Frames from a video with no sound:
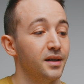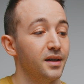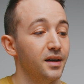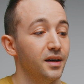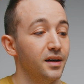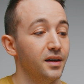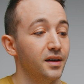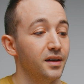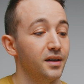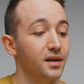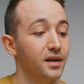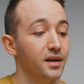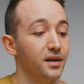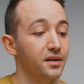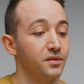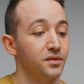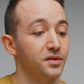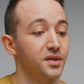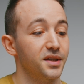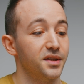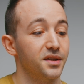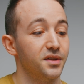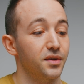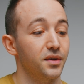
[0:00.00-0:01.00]
and
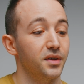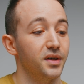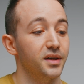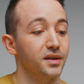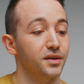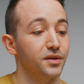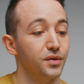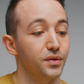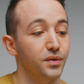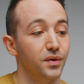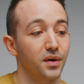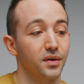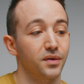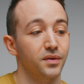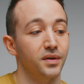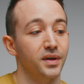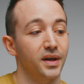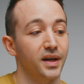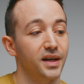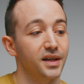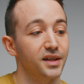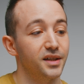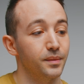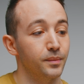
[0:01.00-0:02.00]
looks like he's got a
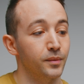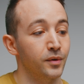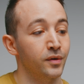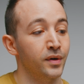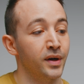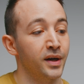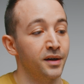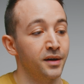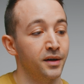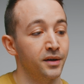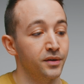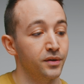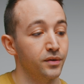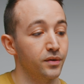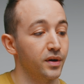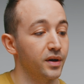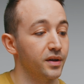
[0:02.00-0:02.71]
280mm AIO